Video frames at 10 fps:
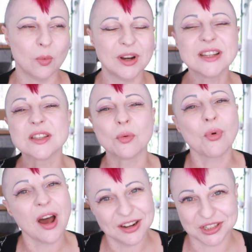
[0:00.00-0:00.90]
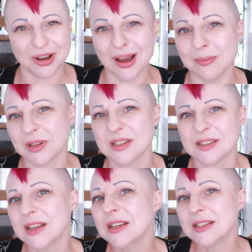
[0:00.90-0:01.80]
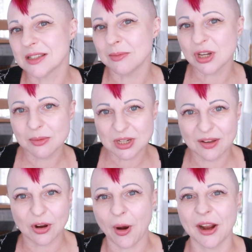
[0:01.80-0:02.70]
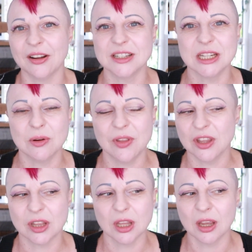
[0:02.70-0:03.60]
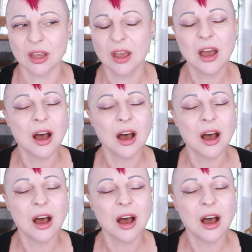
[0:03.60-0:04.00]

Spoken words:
the right time, because sometimes you have a great idea and then you think,